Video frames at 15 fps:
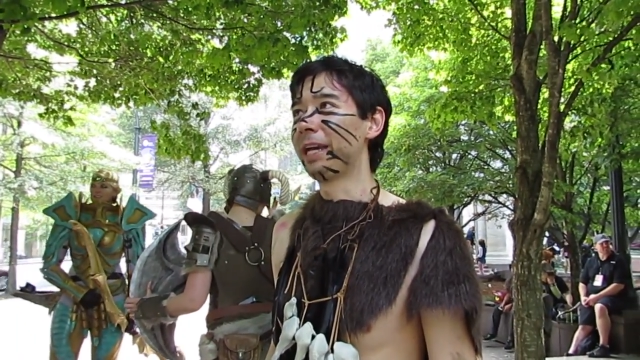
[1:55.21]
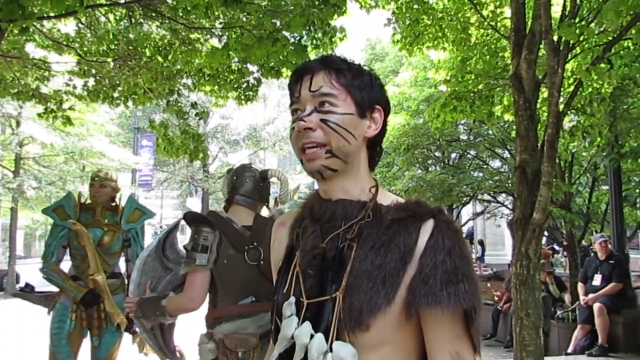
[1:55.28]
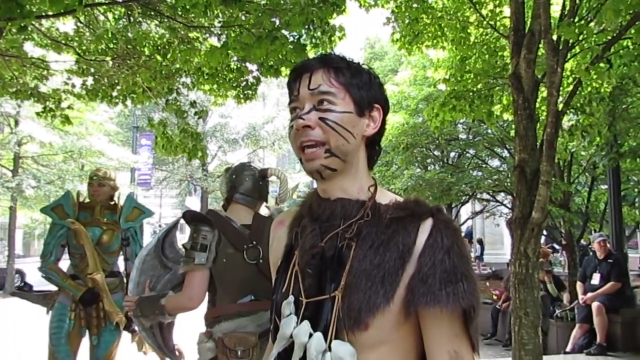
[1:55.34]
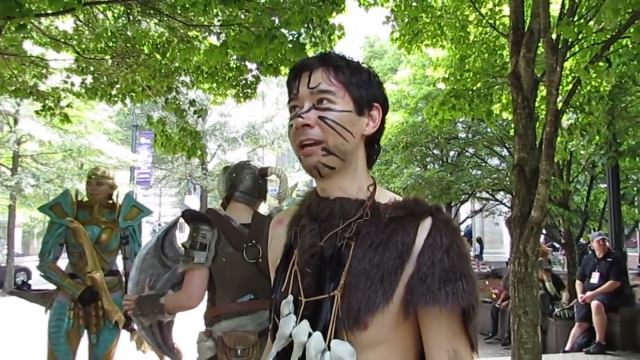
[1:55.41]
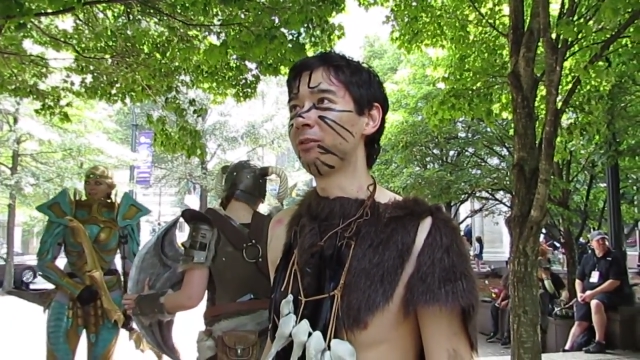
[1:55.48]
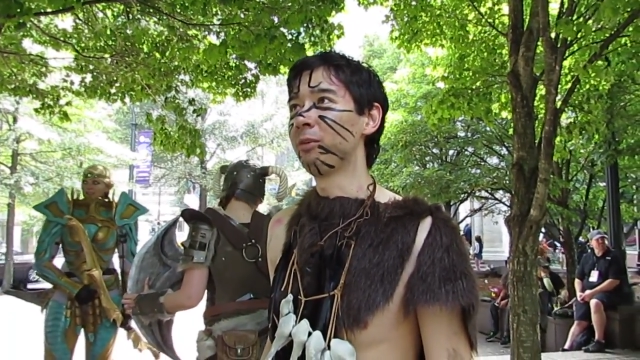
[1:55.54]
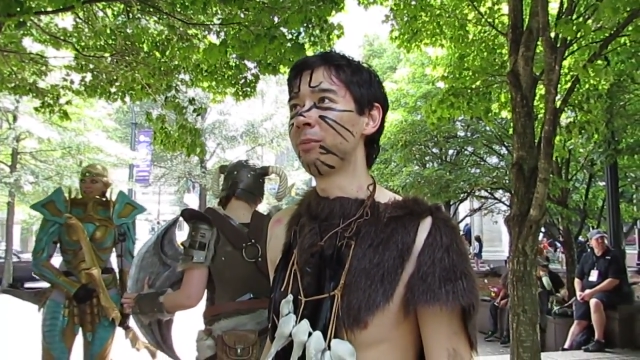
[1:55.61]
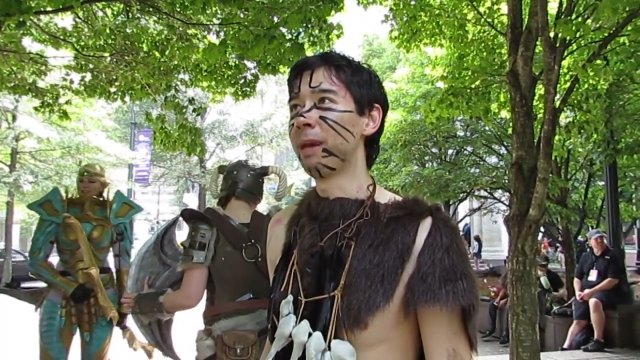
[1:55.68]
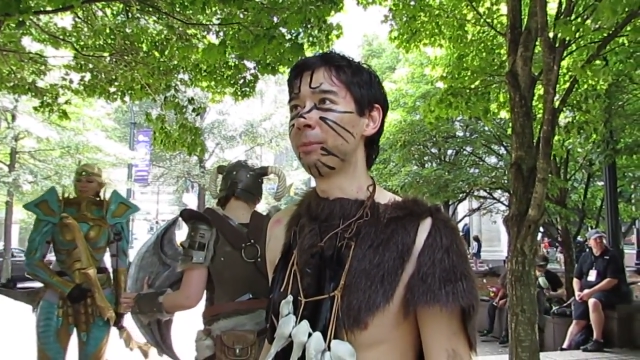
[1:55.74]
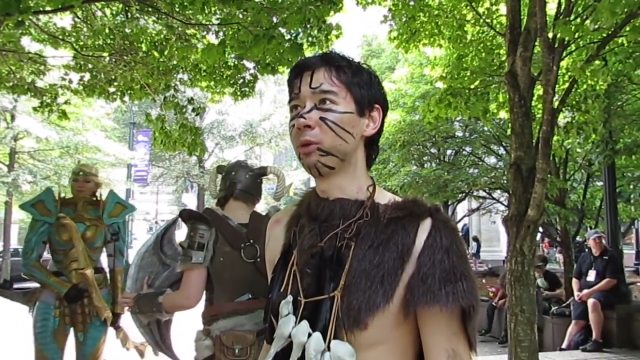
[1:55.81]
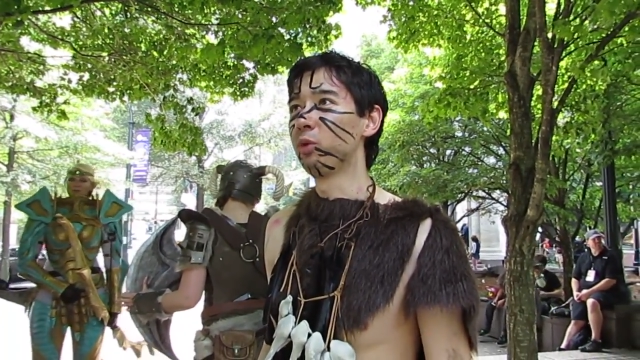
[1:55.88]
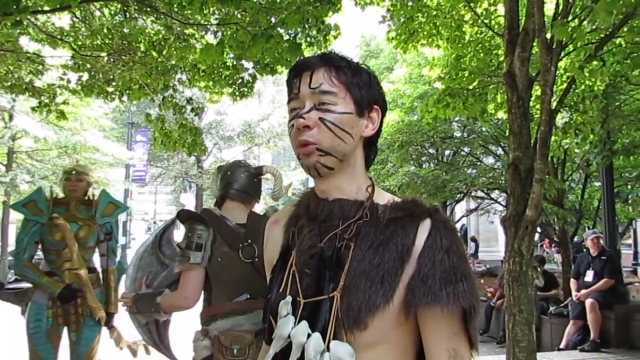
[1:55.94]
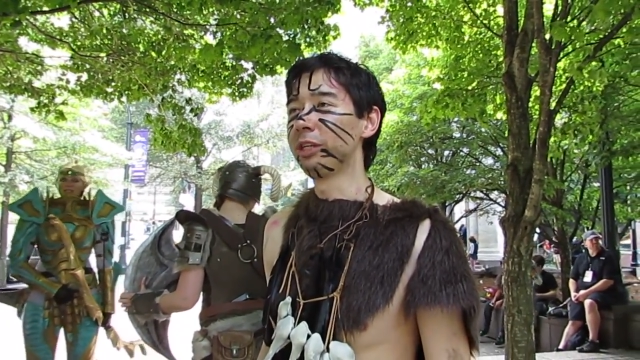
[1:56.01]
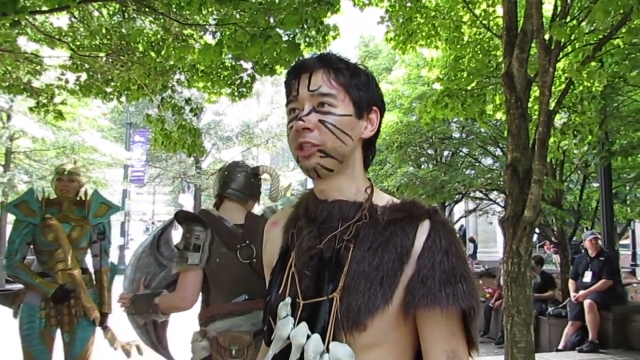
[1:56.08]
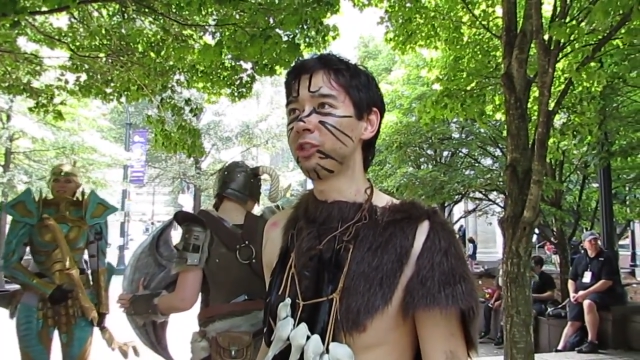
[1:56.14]
I can't remember
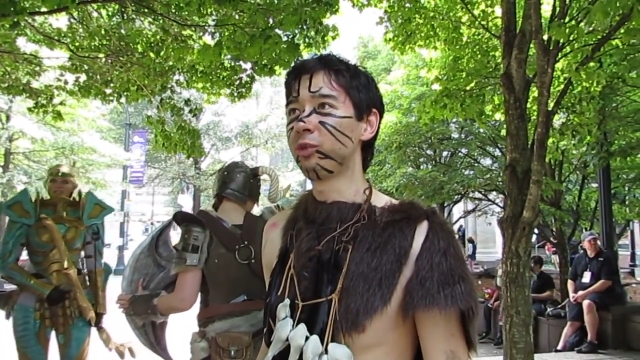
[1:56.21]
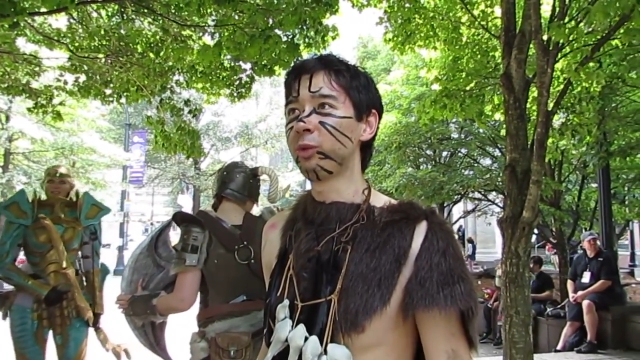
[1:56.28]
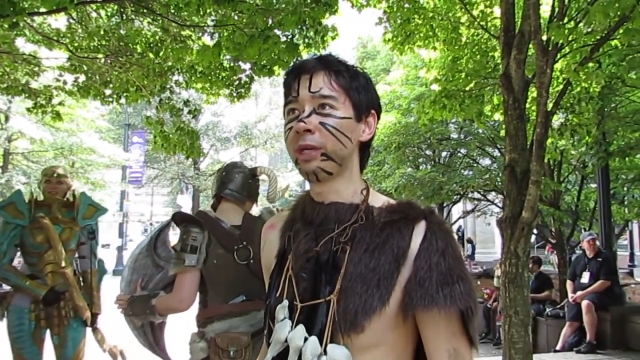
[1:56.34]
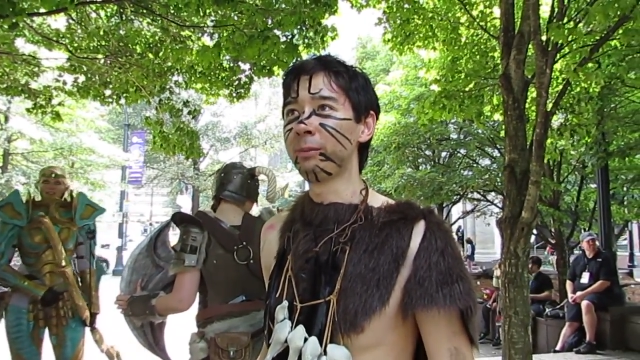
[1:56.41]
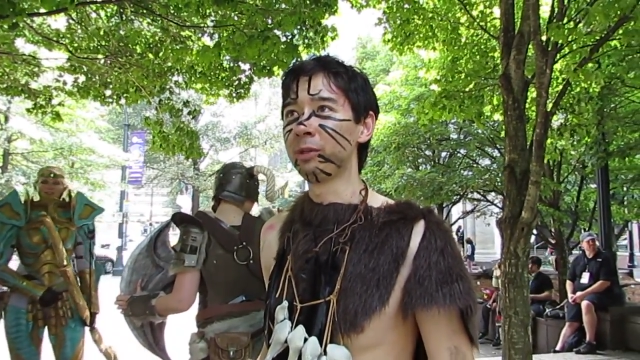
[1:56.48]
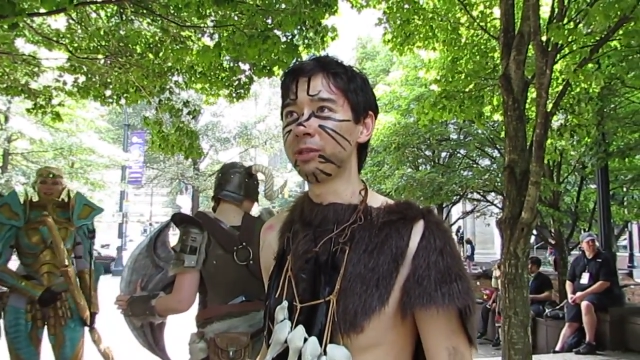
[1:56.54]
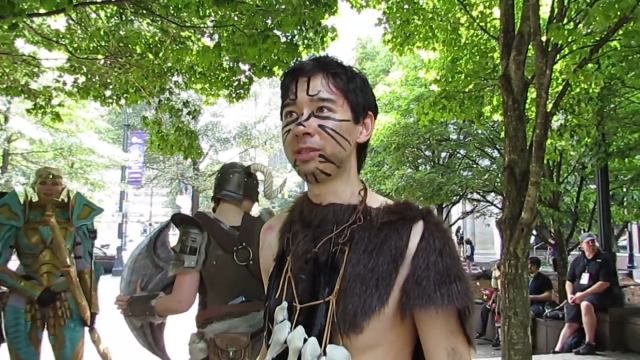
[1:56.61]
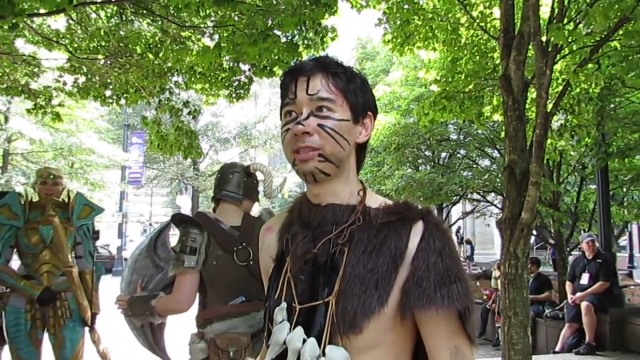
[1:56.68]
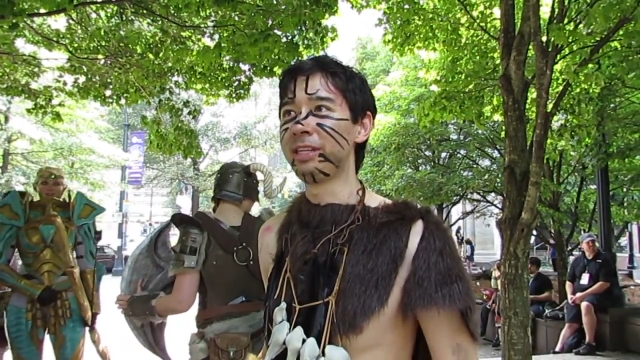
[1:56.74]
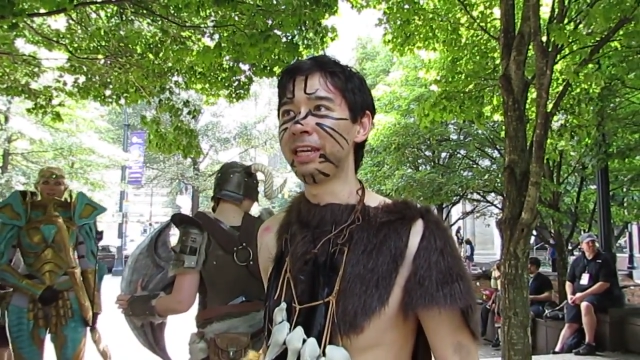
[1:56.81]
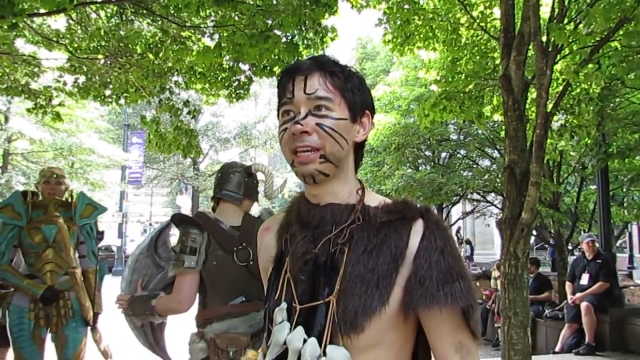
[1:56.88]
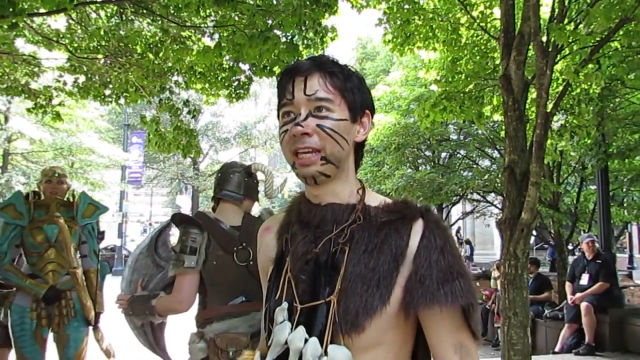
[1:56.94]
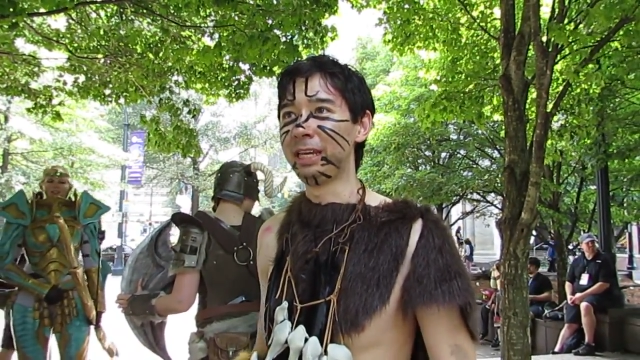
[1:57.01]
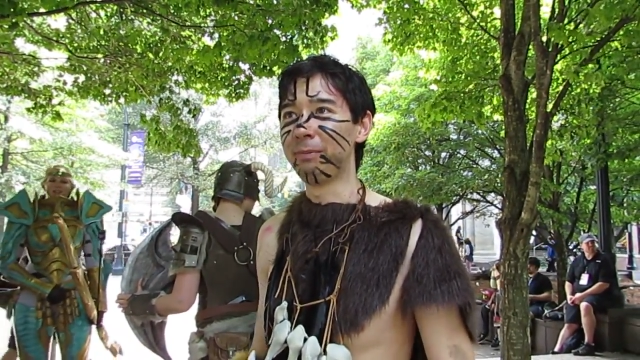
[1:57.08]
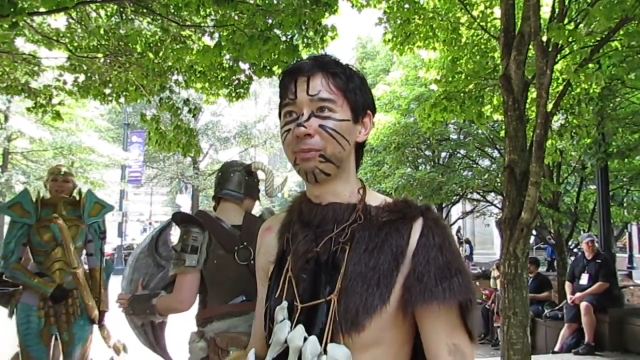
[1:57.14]
which Dwemer city,